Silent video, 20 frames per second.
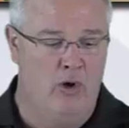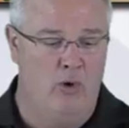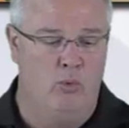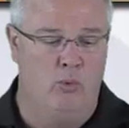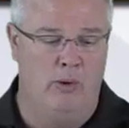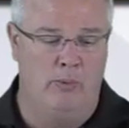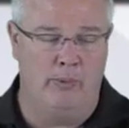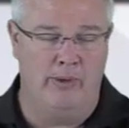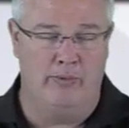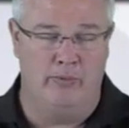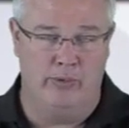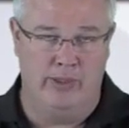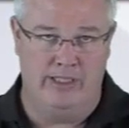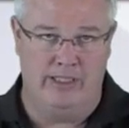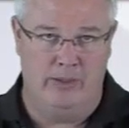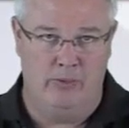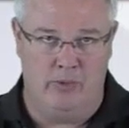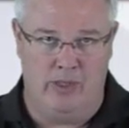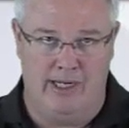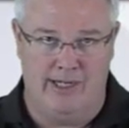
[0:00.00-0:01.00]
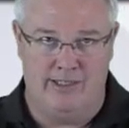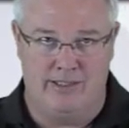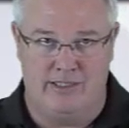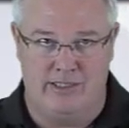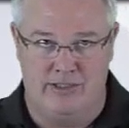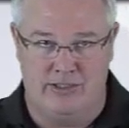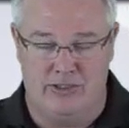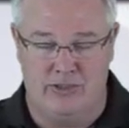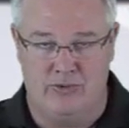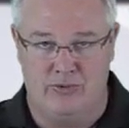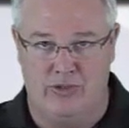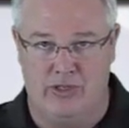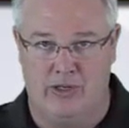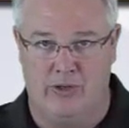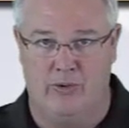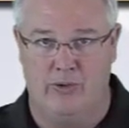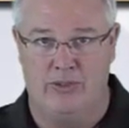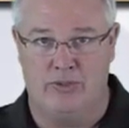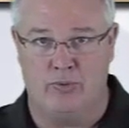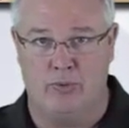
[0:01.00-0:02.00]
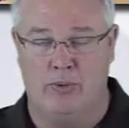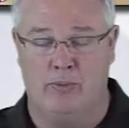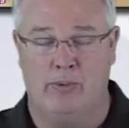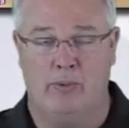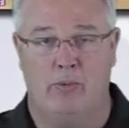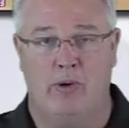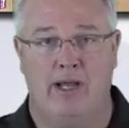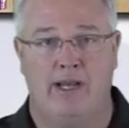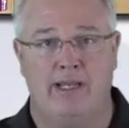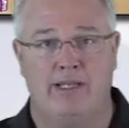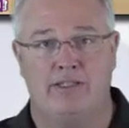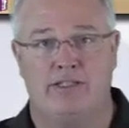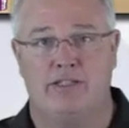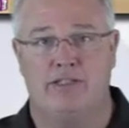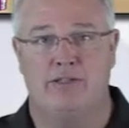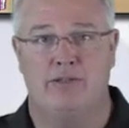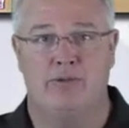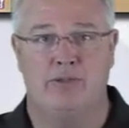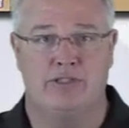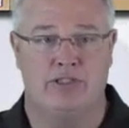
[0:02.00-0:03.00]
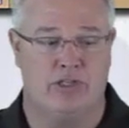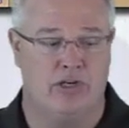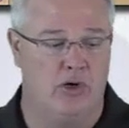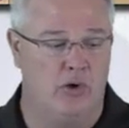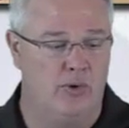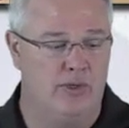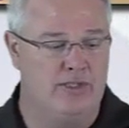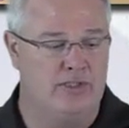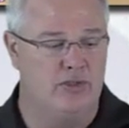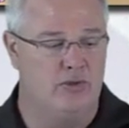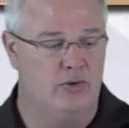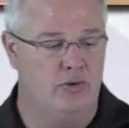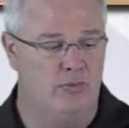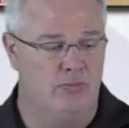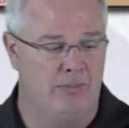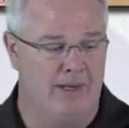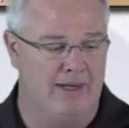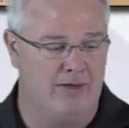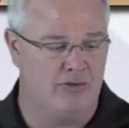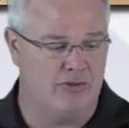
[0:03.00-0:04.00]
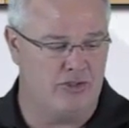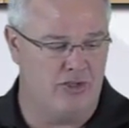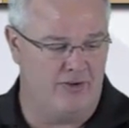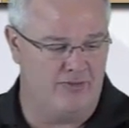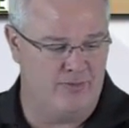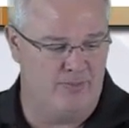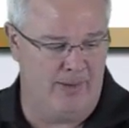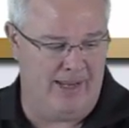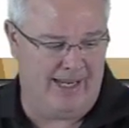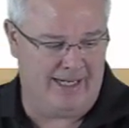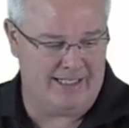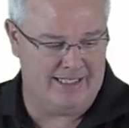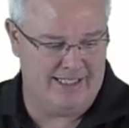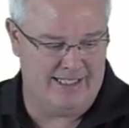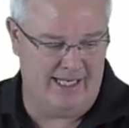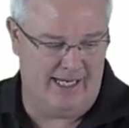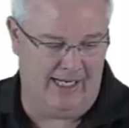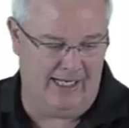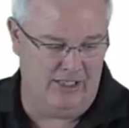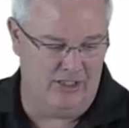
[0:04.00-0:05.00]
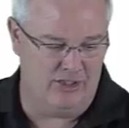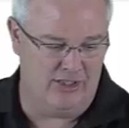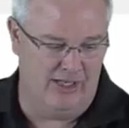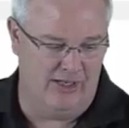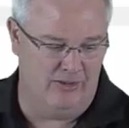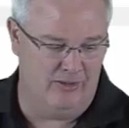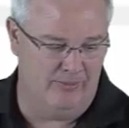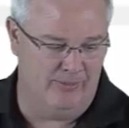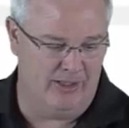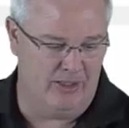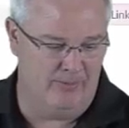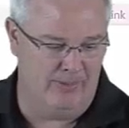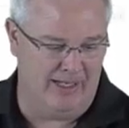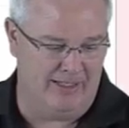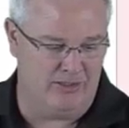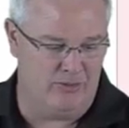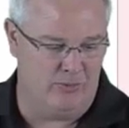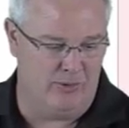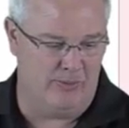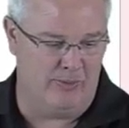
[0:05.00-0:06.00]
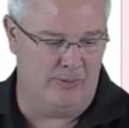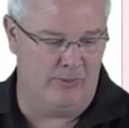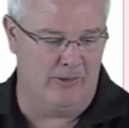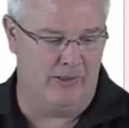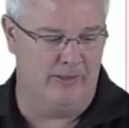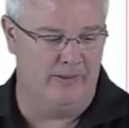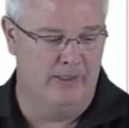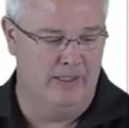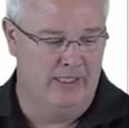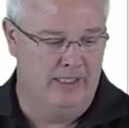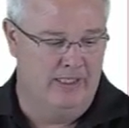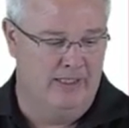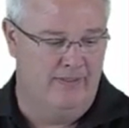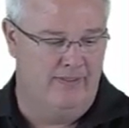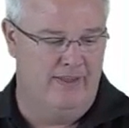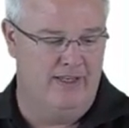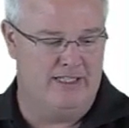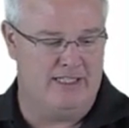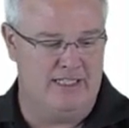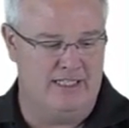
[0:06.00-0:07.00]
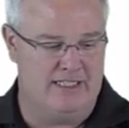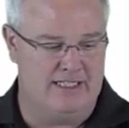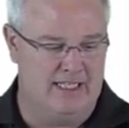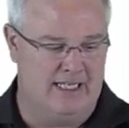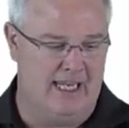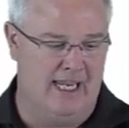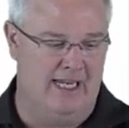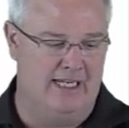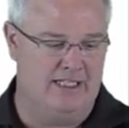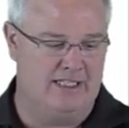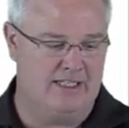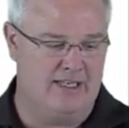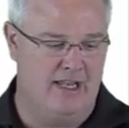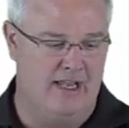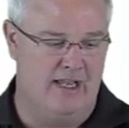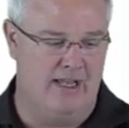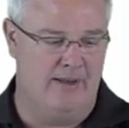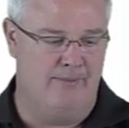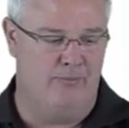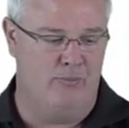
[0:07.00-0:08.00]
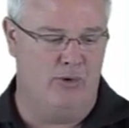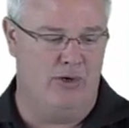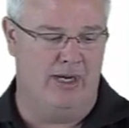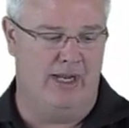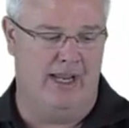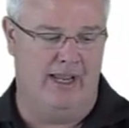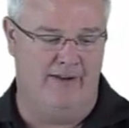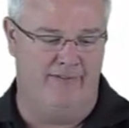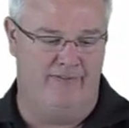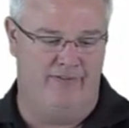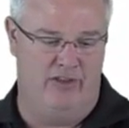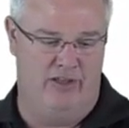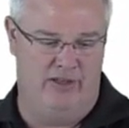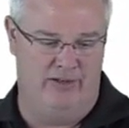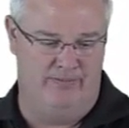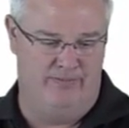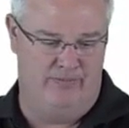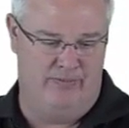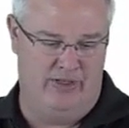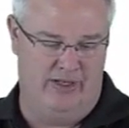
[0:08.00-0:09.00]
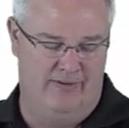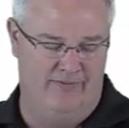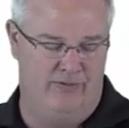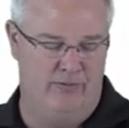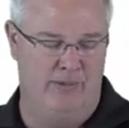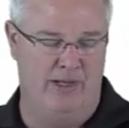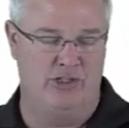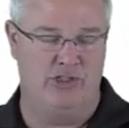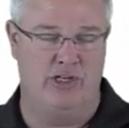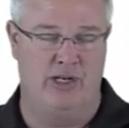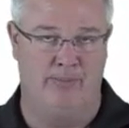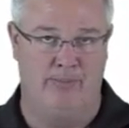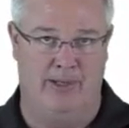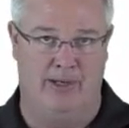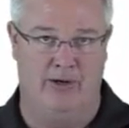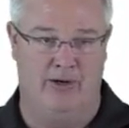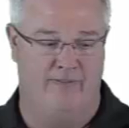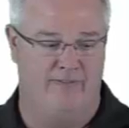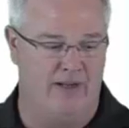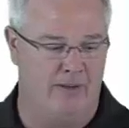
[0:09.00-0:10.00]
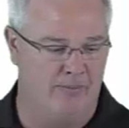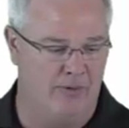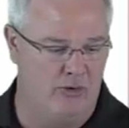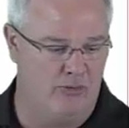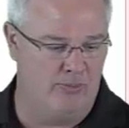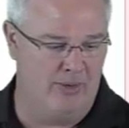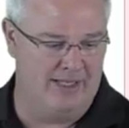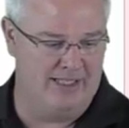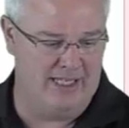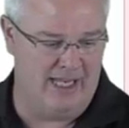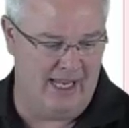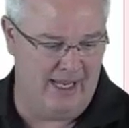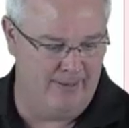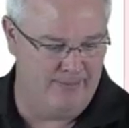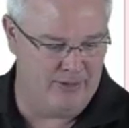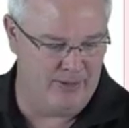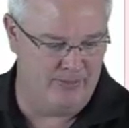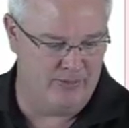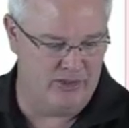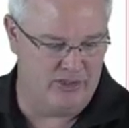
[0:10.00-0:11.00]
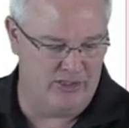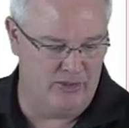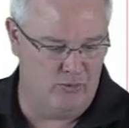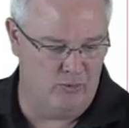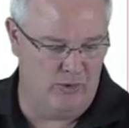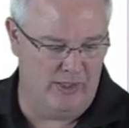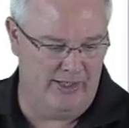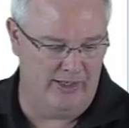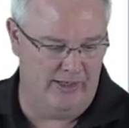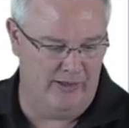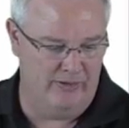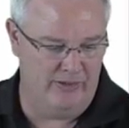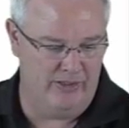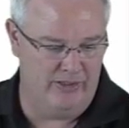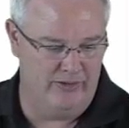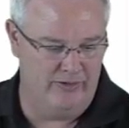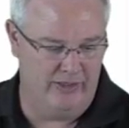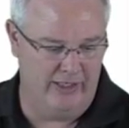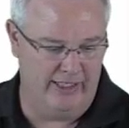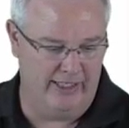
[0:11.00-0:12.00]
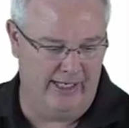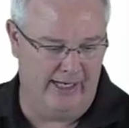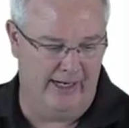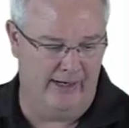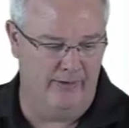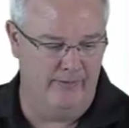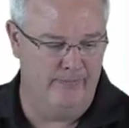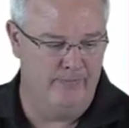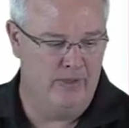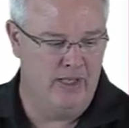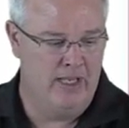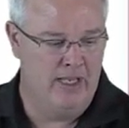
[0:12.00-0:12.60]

What we really wanted to do, though, is go into Microsoft's Backstage. Now, let me go back to where we were. This is the case where I have the information up here. I've got both my tabs. I'm just in OneNote right now.